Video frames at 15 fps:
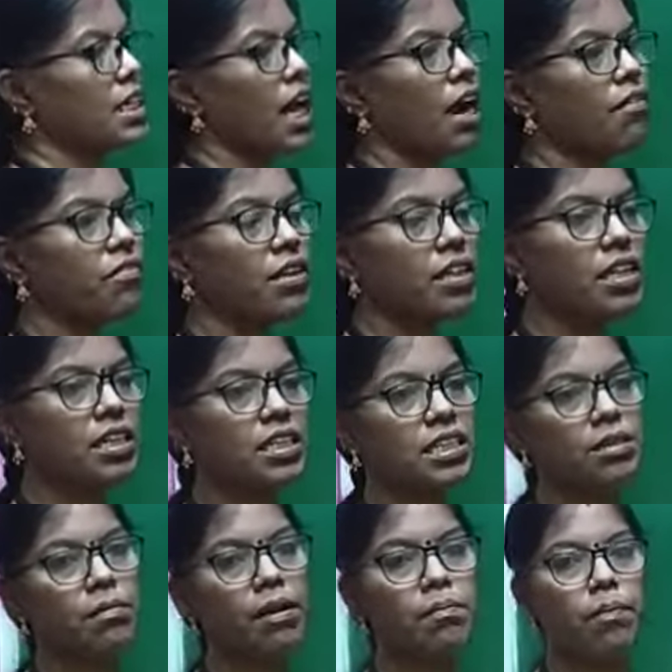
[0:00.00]
after the
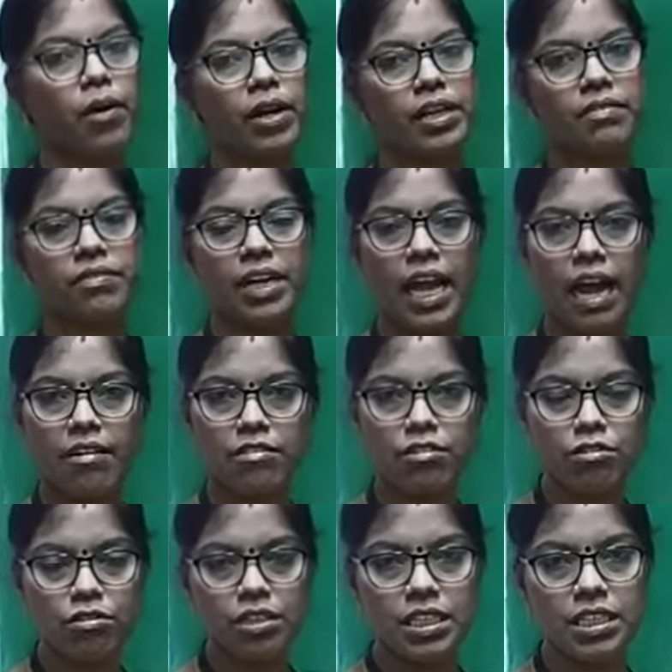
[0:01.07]
decimal point we have
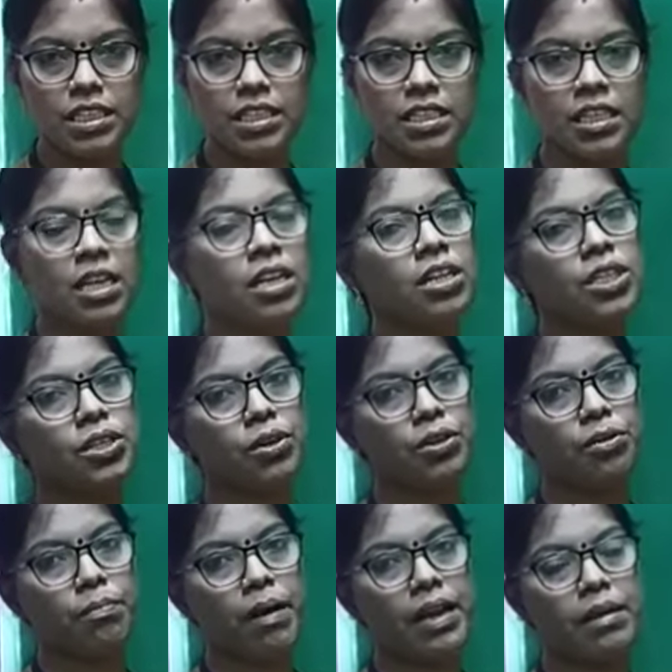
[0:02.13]
2 digits, so
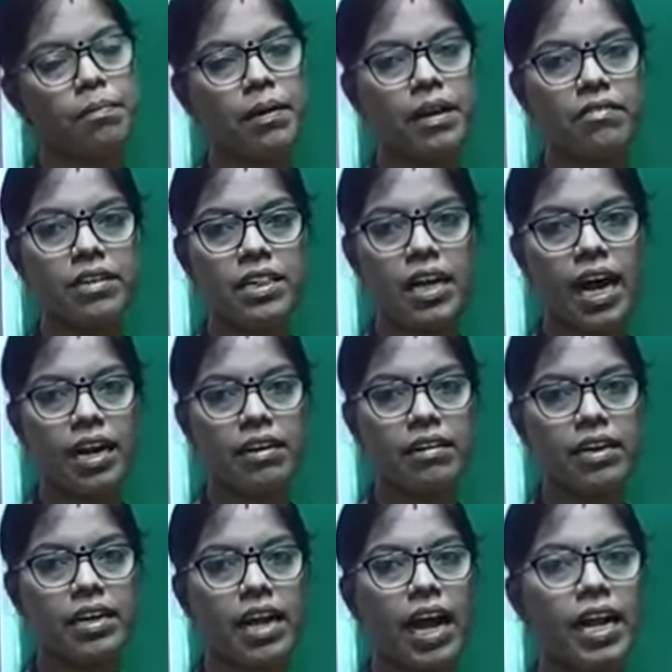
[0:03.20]
you multiply with
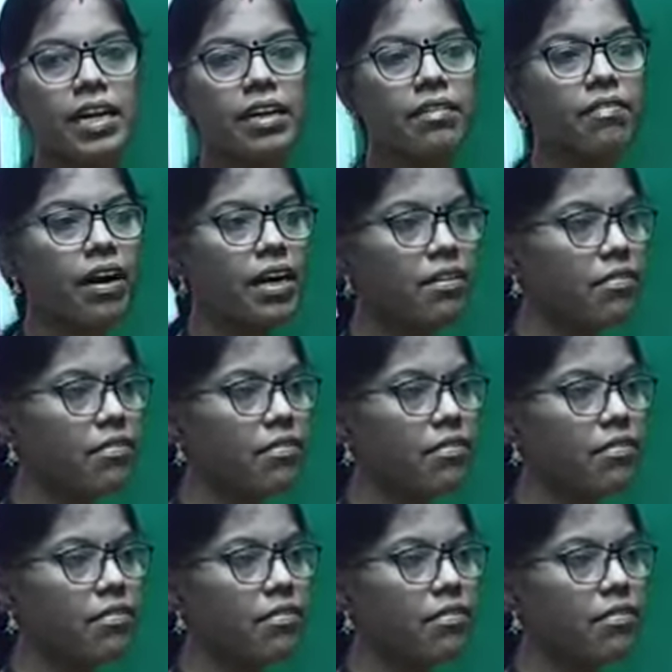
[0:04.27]
100 and divide